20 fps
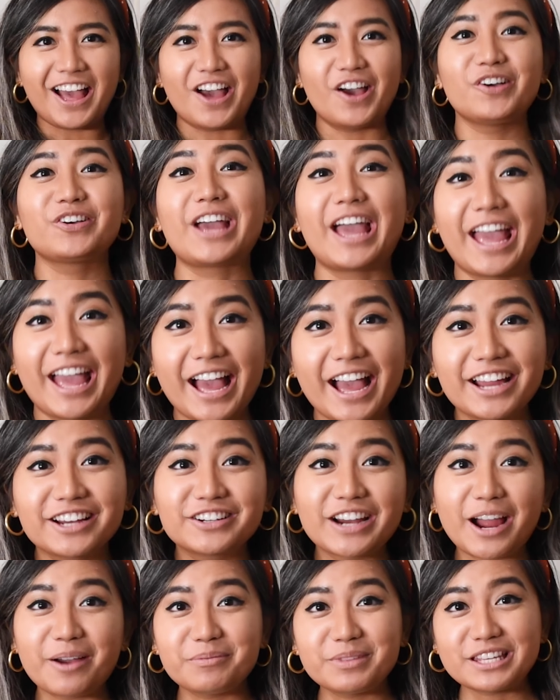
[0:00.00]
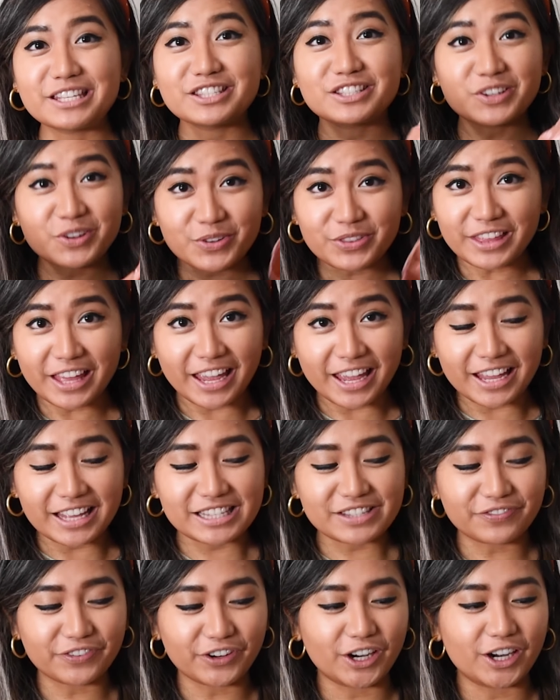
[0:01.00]
Okay, I grabbed these two
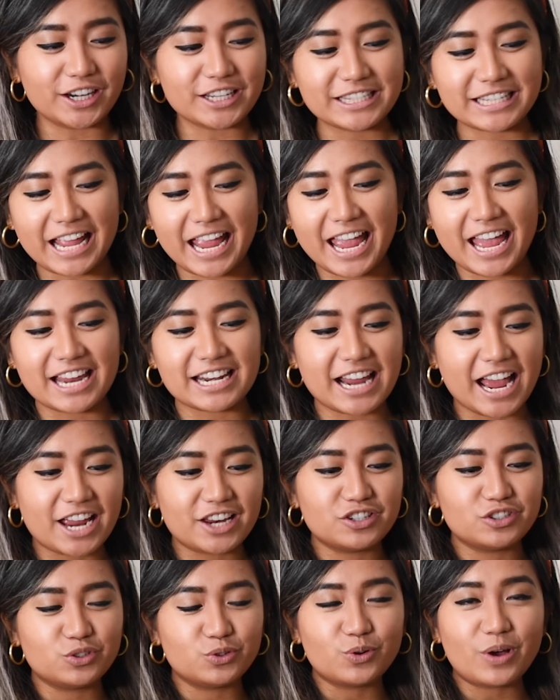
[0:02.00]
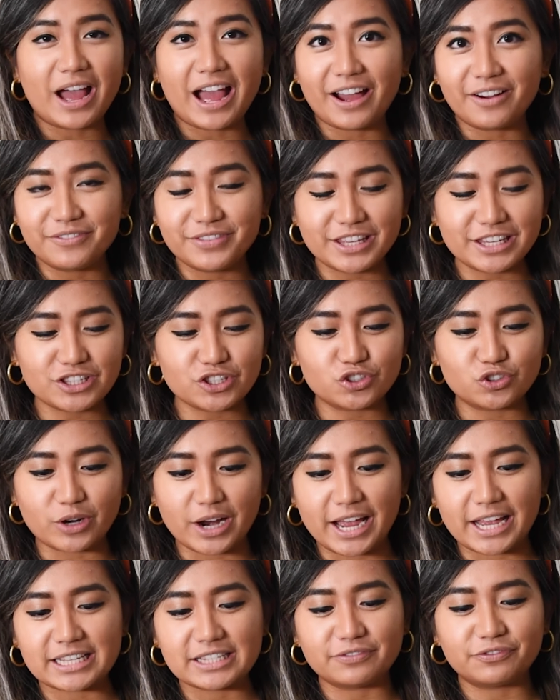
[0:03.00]
things first, and I do have this
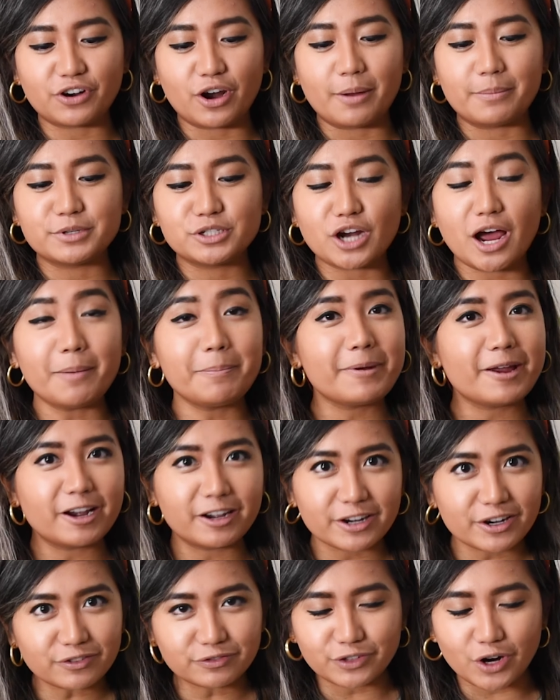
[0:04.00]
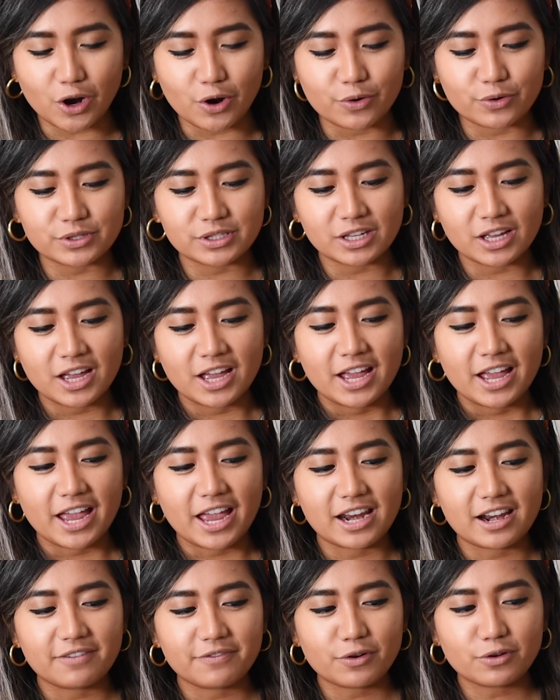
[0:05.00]
dress from Shop Area Rose,
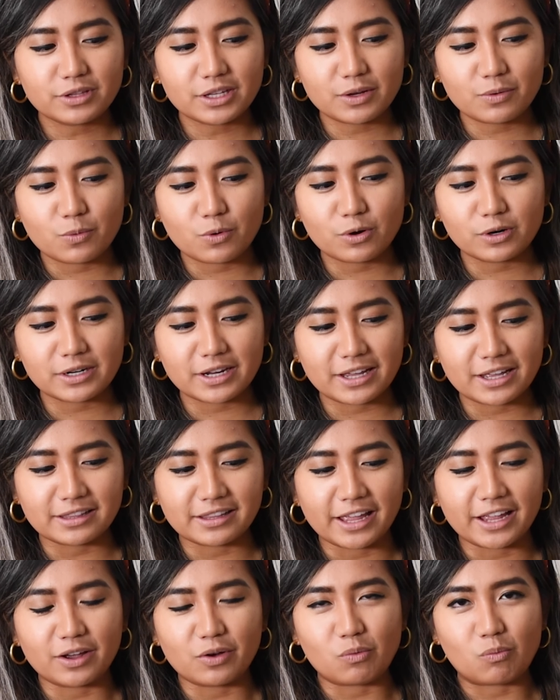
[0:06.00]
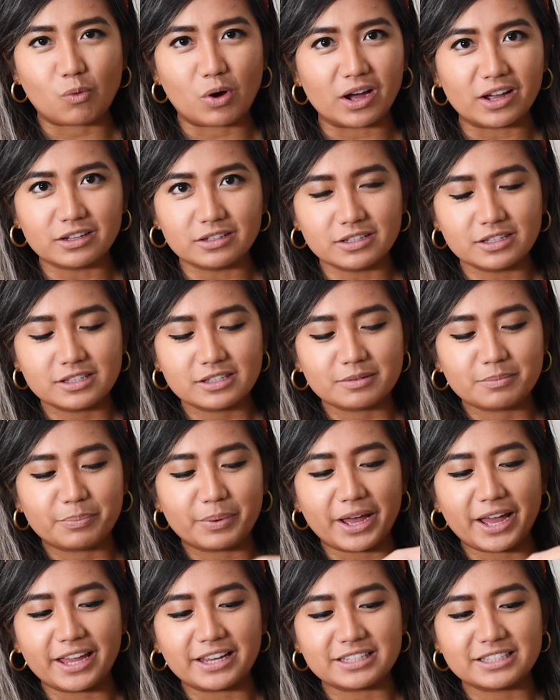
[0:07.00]
and I've only worn it like once,
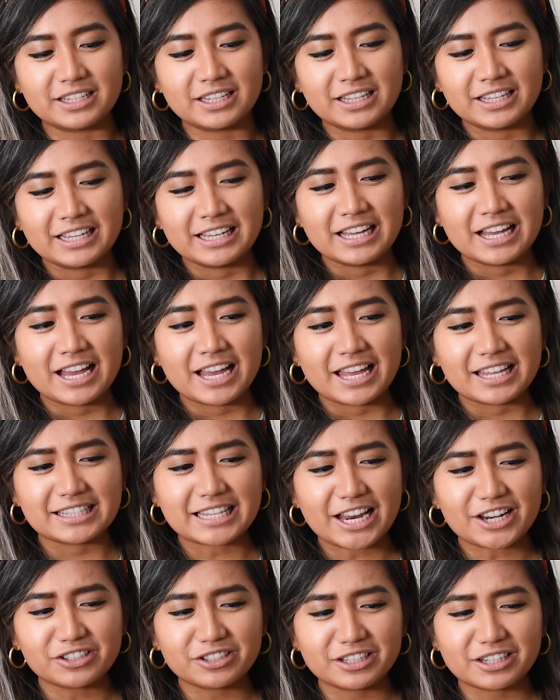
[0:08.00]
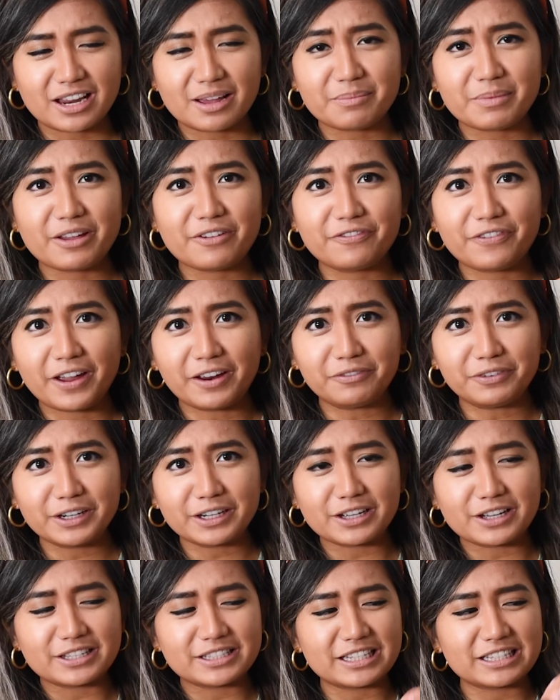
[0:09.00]
but it's actually not my
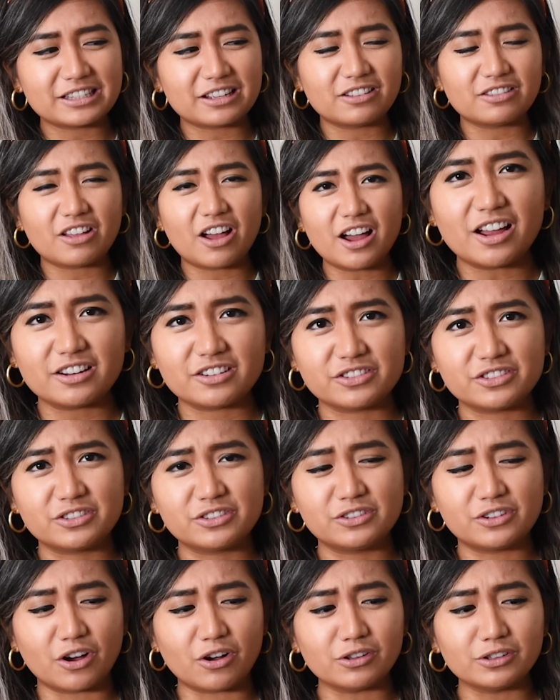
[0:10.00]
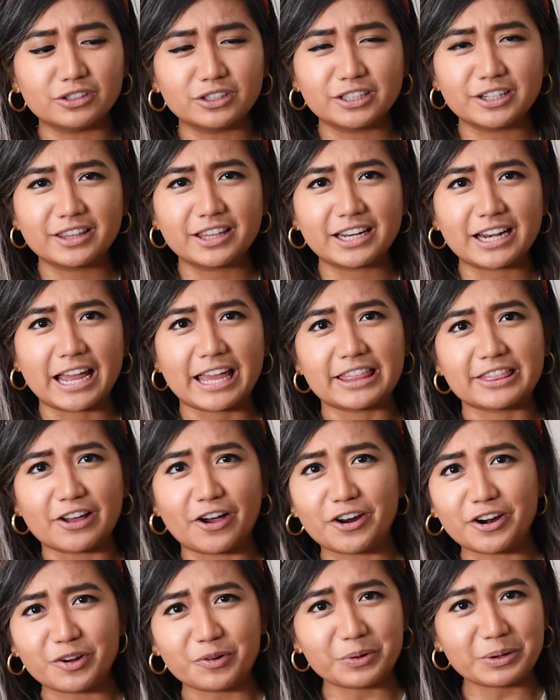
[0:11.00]
favorite because it's a lot duller than I
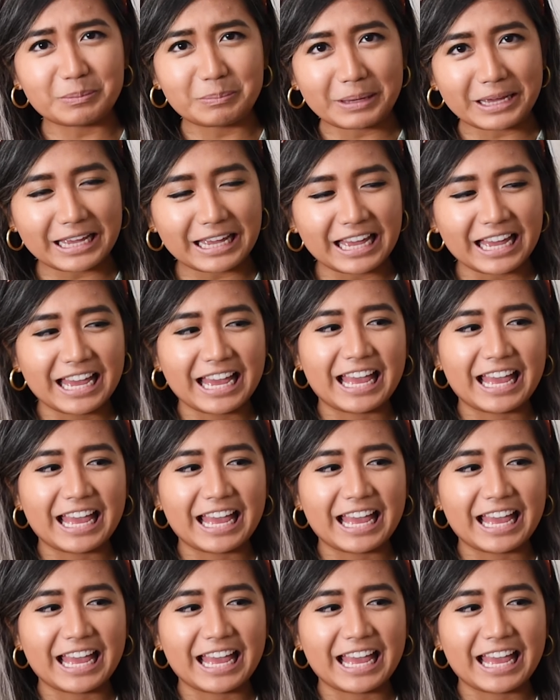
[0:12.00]
thought it would be,